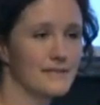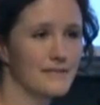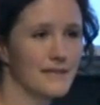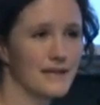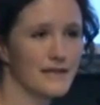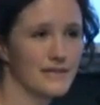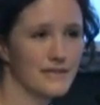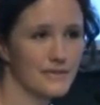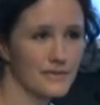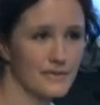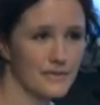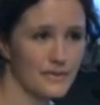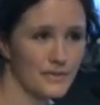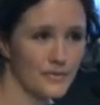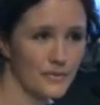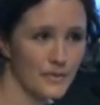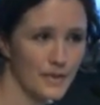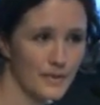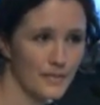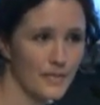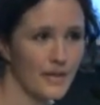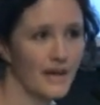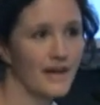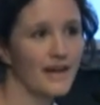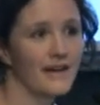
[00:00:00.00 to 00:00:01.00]
make sure that we're
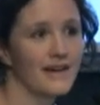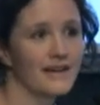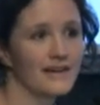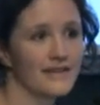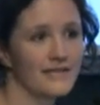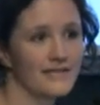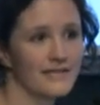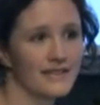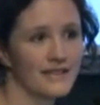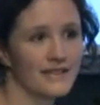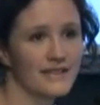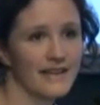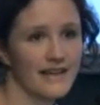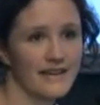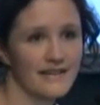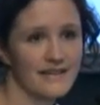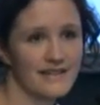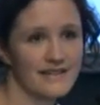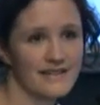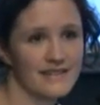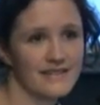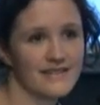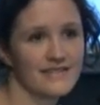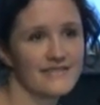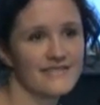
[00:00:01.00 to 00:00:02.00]
part of the
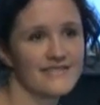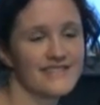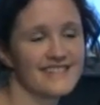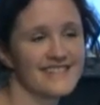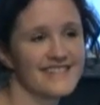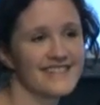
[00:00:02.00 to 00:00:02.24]
narratives